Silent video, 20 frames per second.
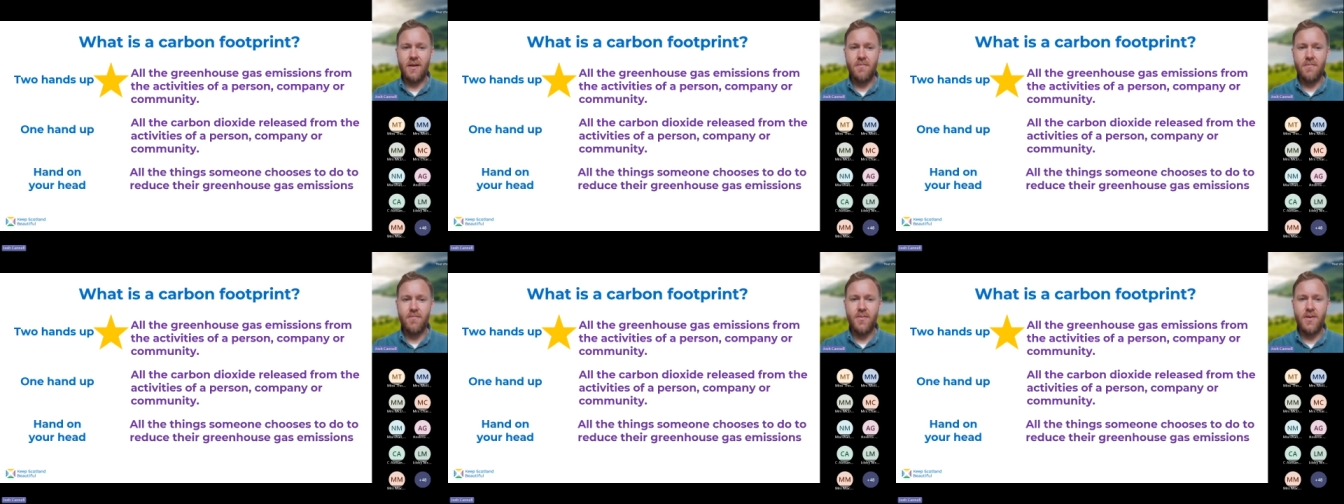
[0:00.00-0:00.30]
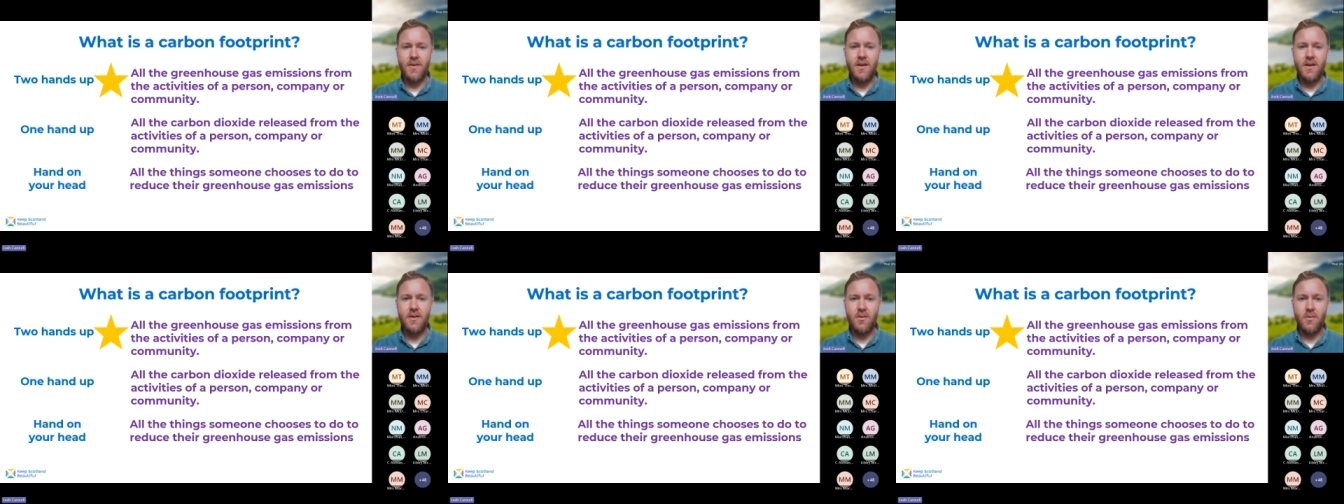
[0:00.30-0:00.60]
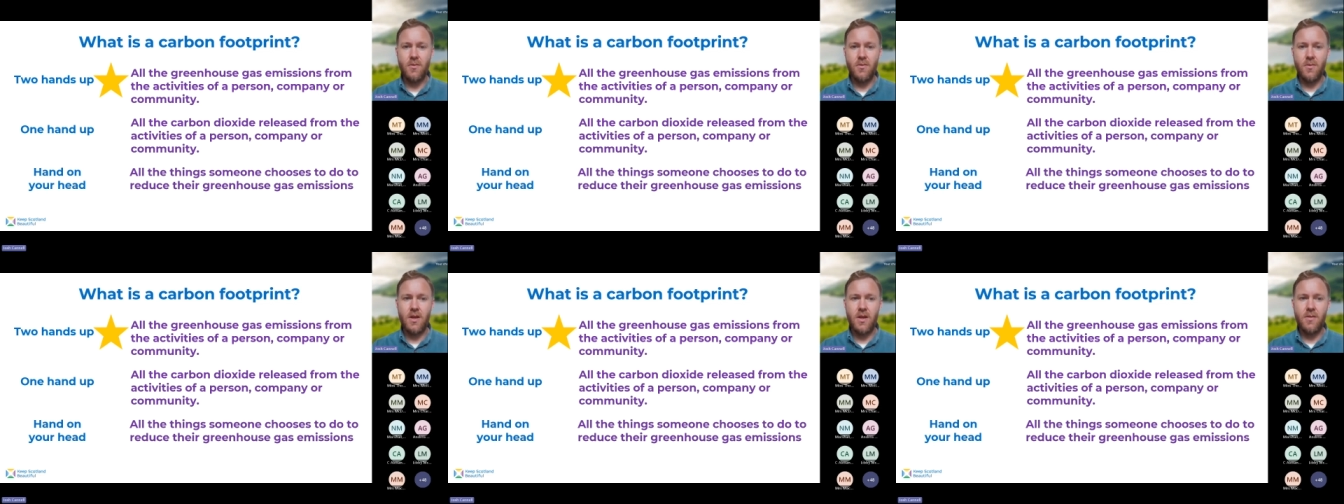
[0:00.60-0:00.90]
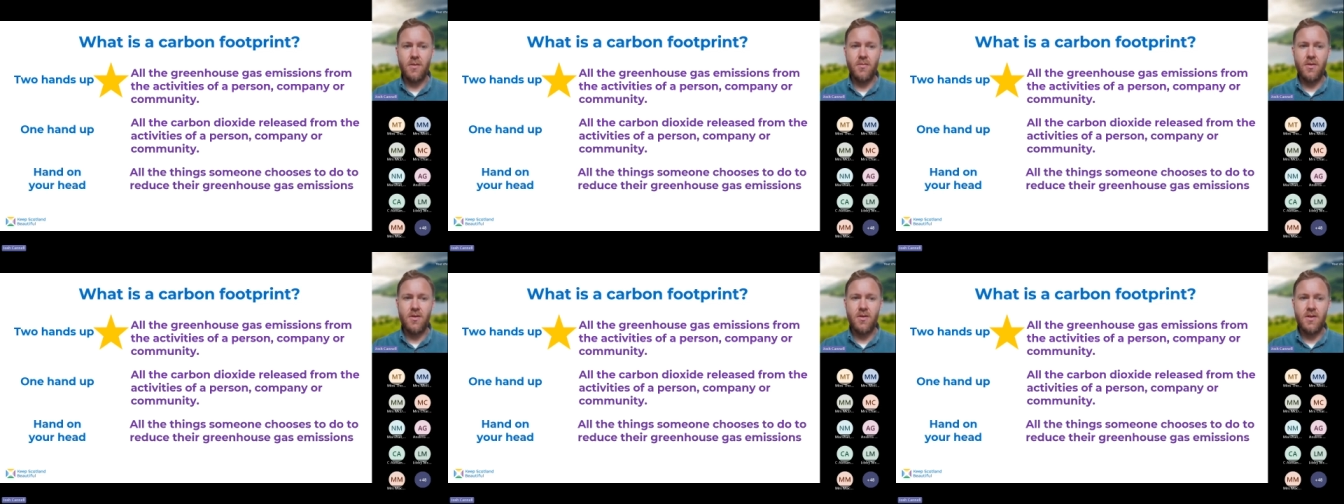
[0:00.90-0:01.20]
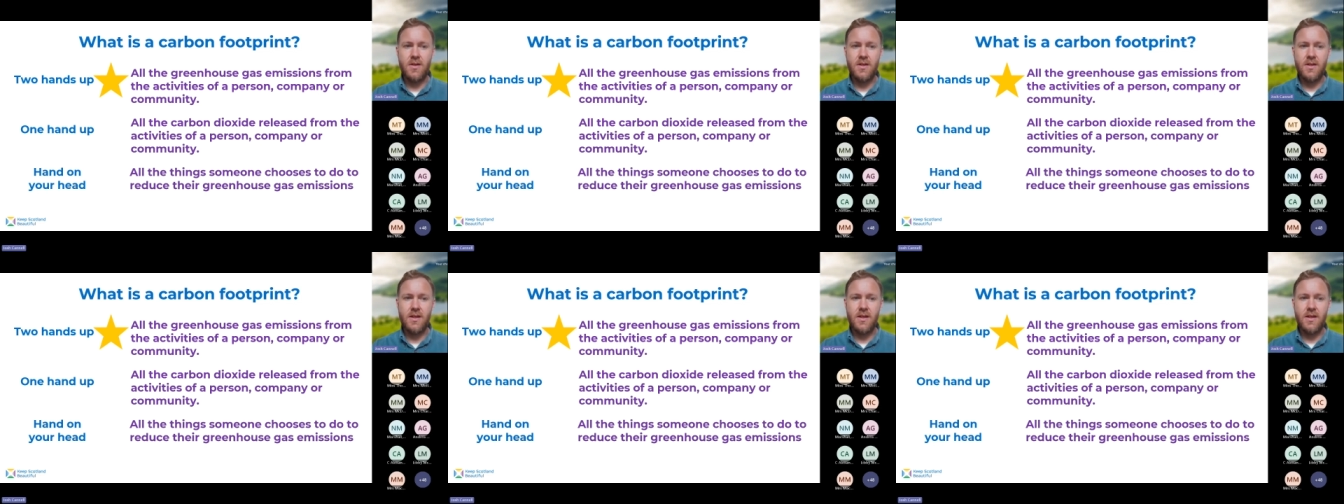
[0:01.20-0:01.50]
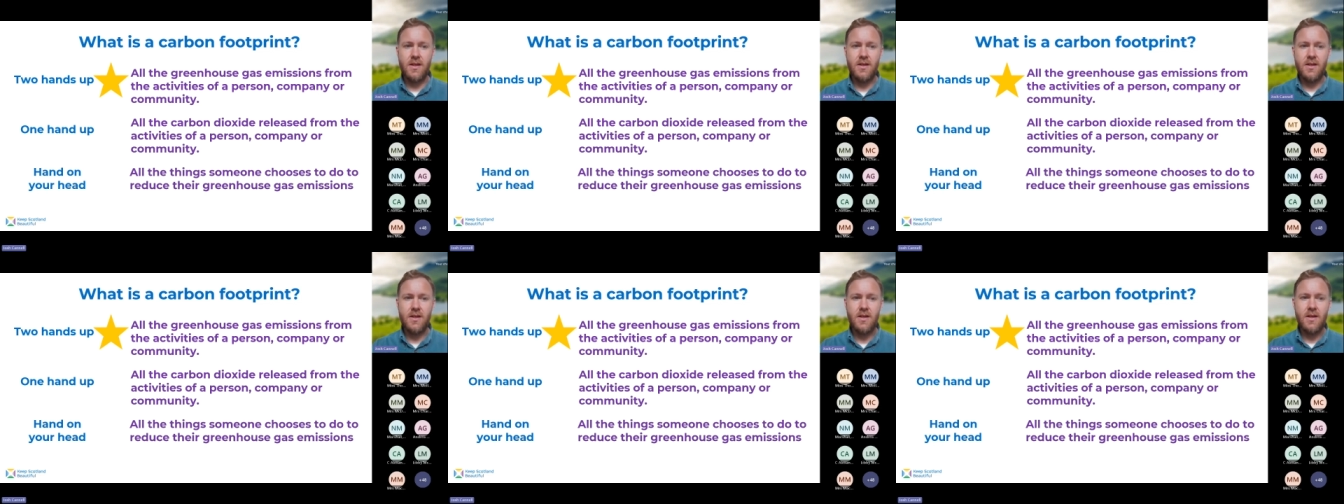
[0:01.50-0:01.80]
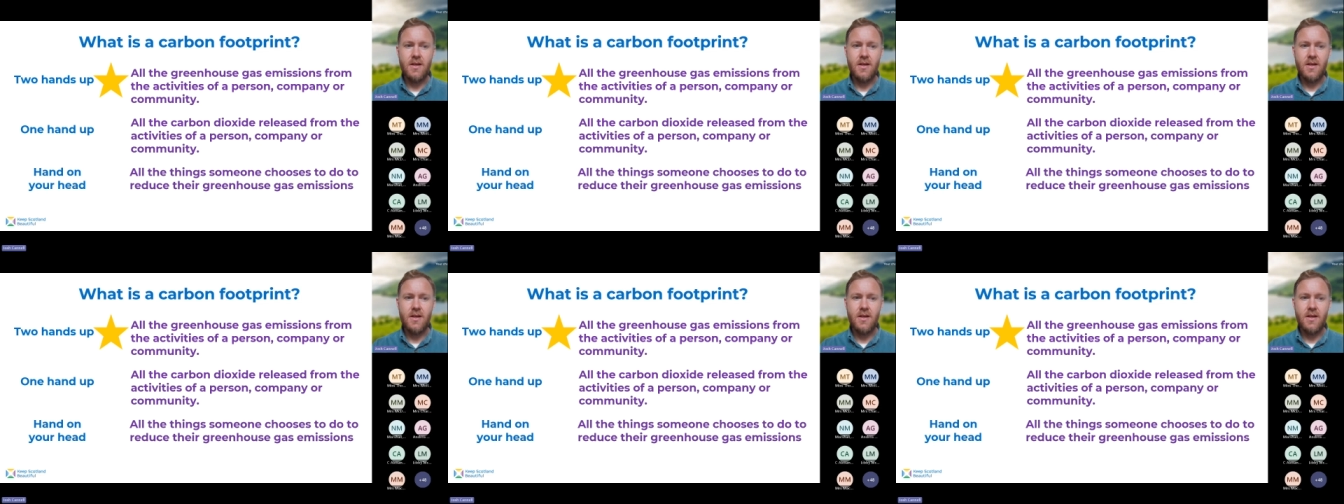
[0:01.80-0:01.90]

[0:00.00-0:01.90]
company, or community.